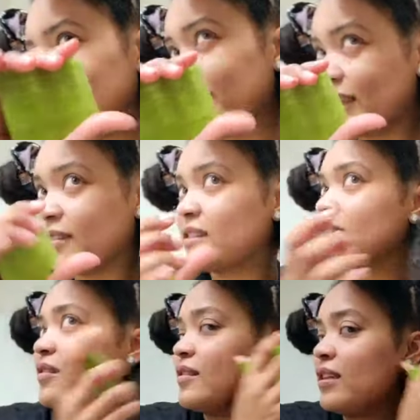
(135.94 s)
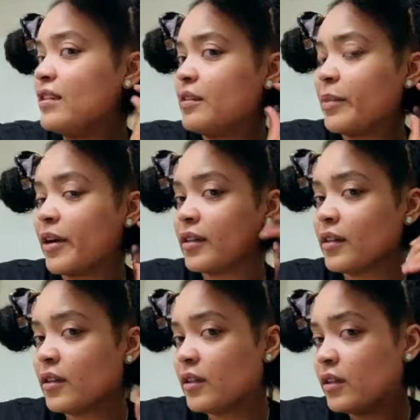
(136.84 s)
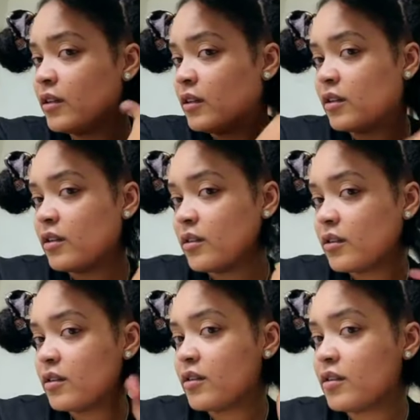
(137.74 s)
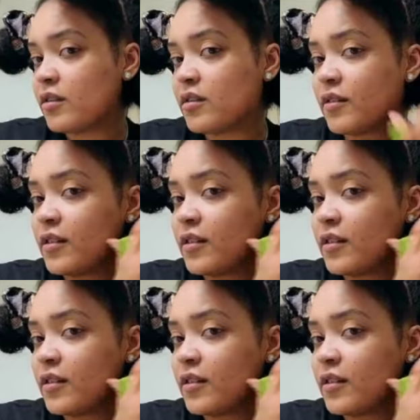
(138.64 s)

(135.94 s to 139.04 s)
this is the easy part. So